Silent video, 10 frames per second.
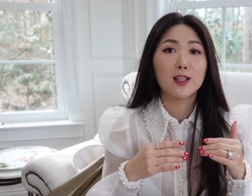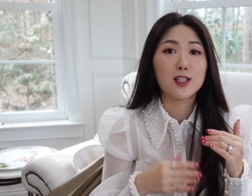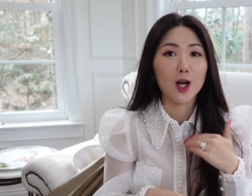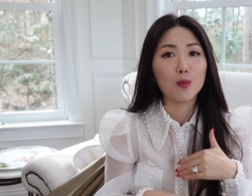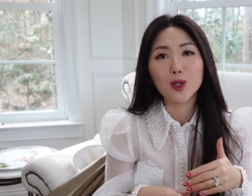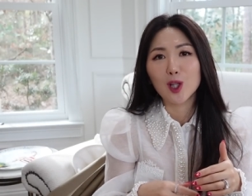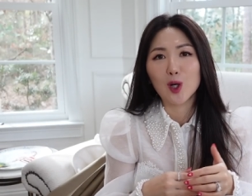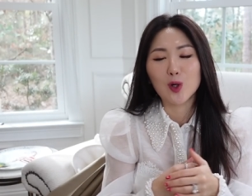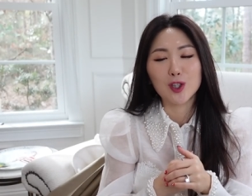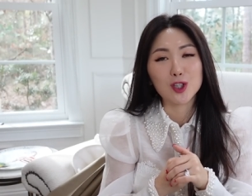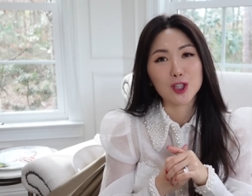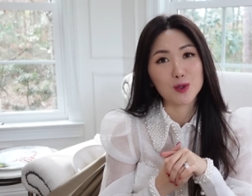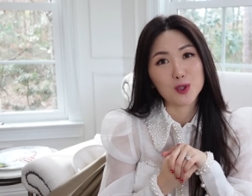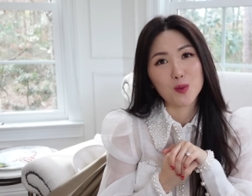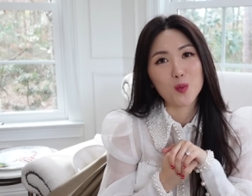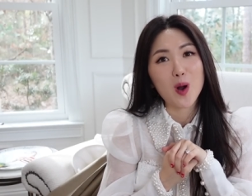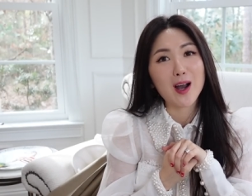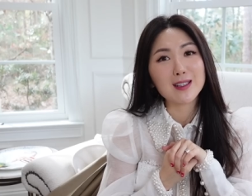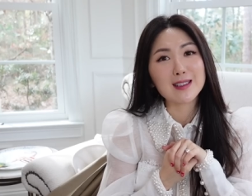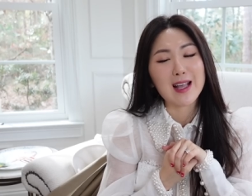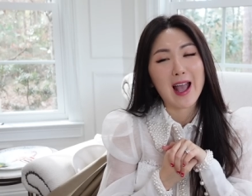down below in the description box.